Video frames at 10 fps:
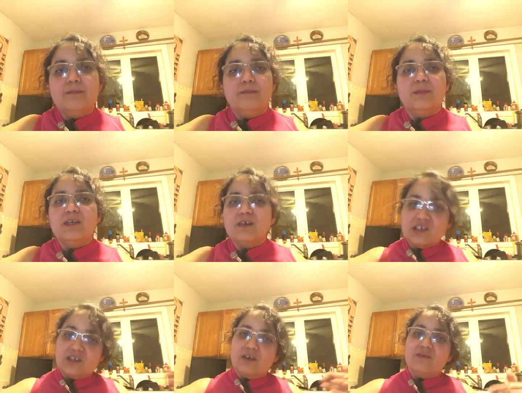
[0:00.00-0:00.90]

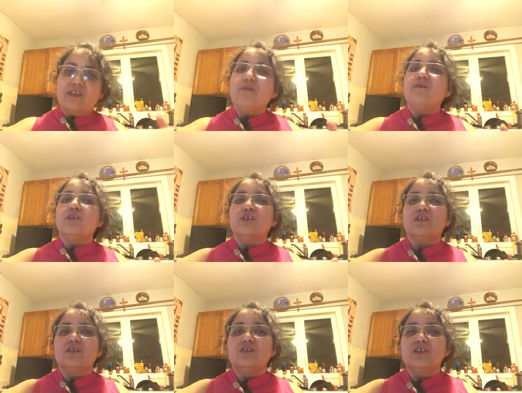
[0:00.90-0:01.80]
because of the first
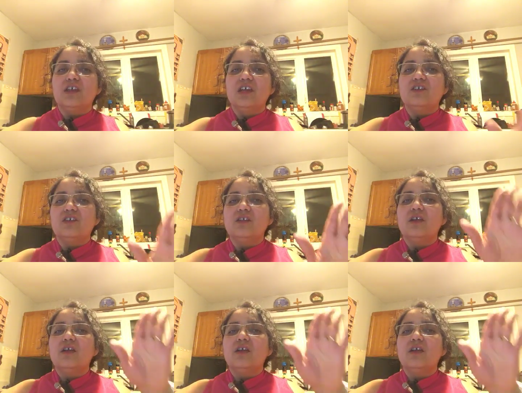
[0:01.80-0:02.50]
conjugation,